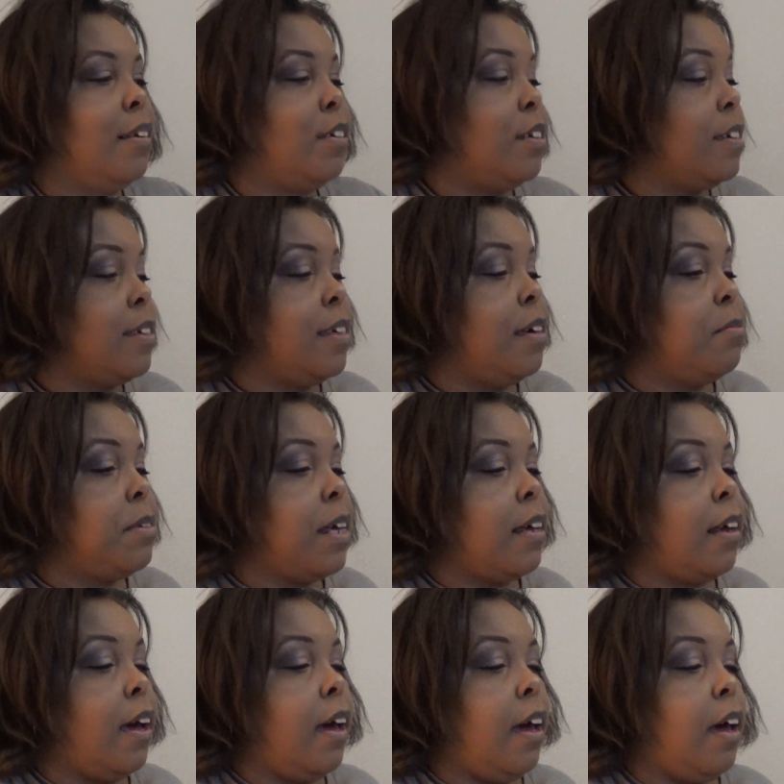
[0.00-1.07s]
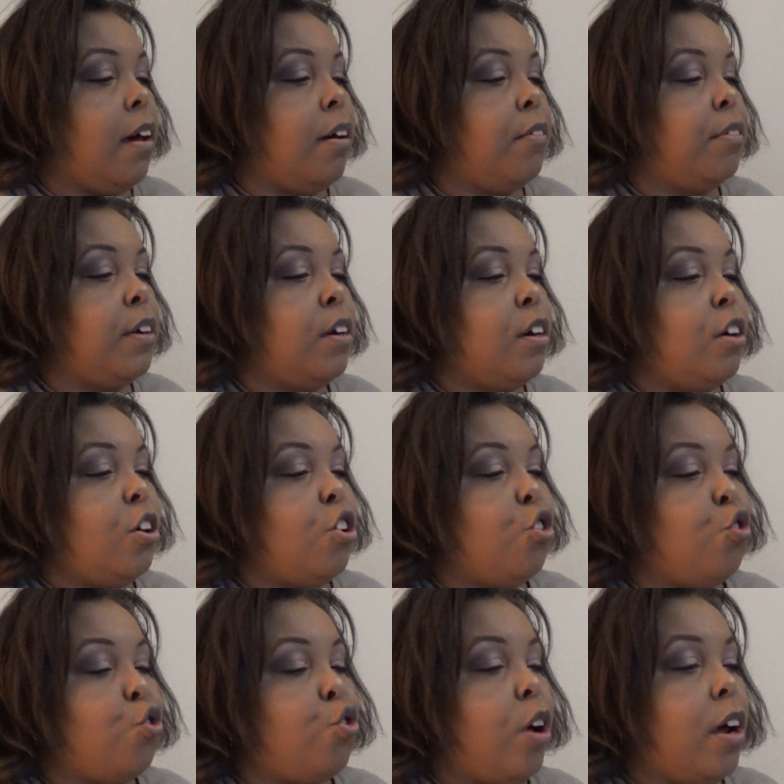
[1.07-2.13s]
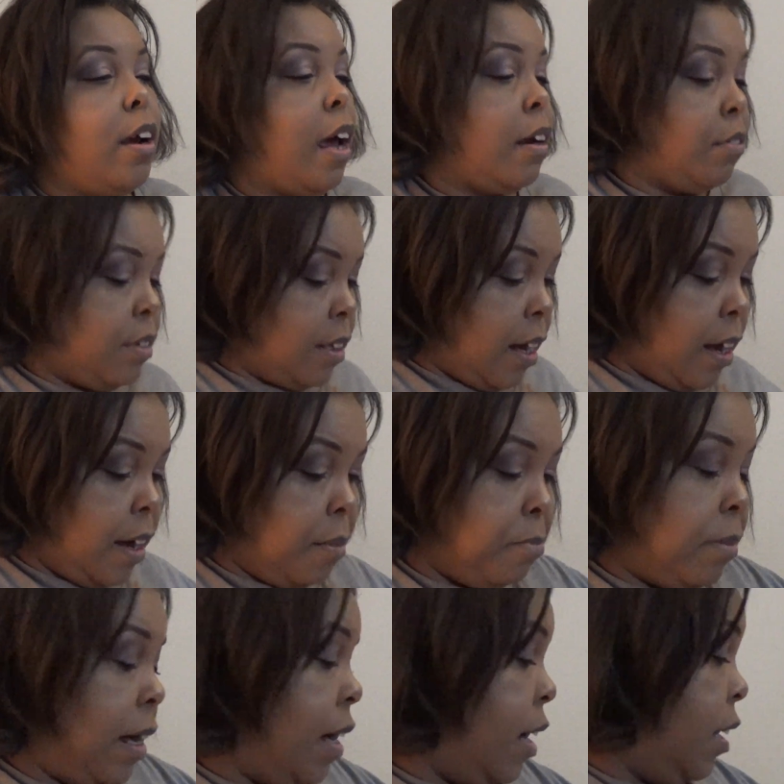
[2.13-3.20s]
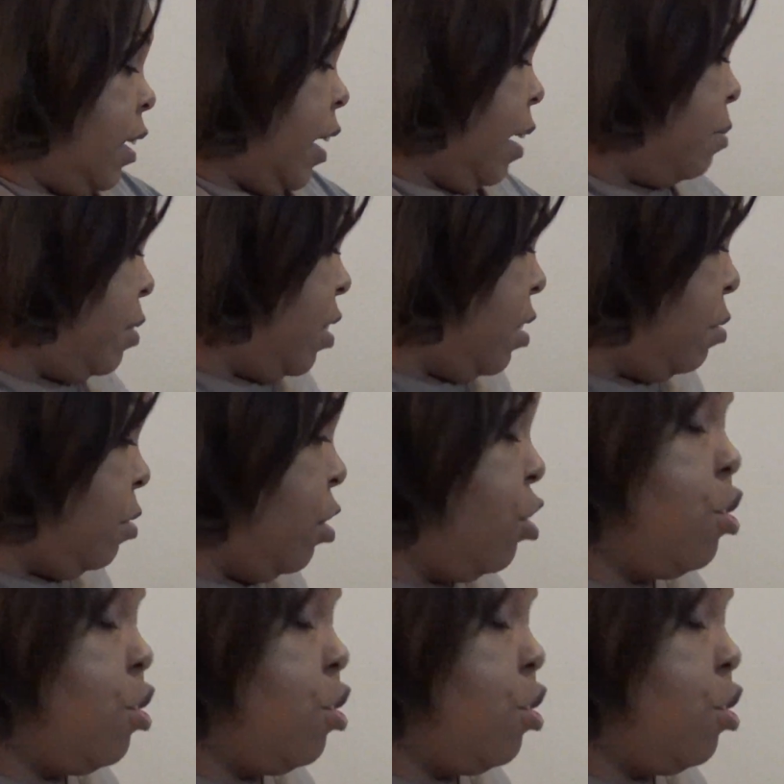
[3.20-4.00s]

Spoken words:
it just seems that I have run out of time, but I just want